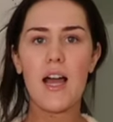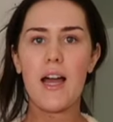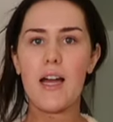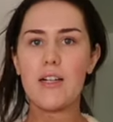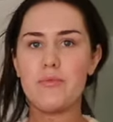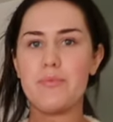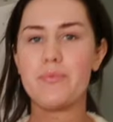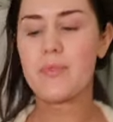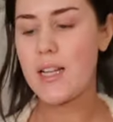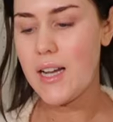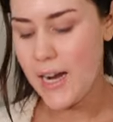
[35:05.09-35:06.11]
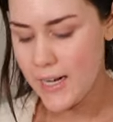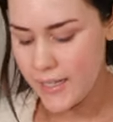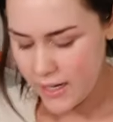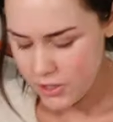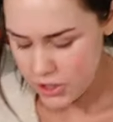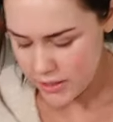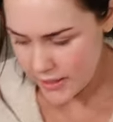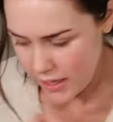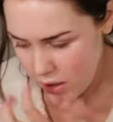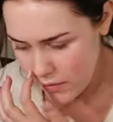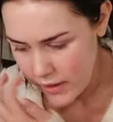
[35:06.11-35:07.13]
I actually did
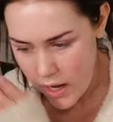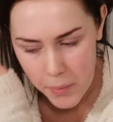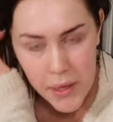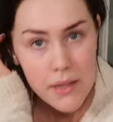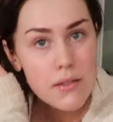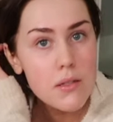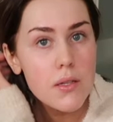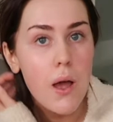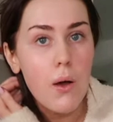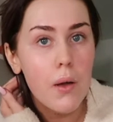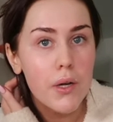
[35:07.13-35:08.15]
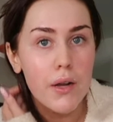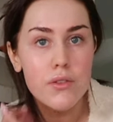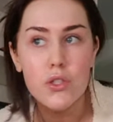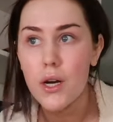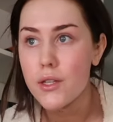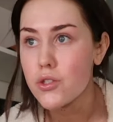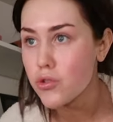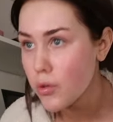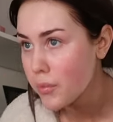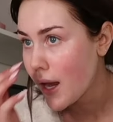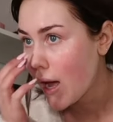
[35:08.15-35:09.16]
get it on the carpet, so I'm gonna have to try and
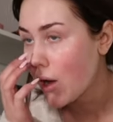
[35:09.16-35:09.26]
scrub that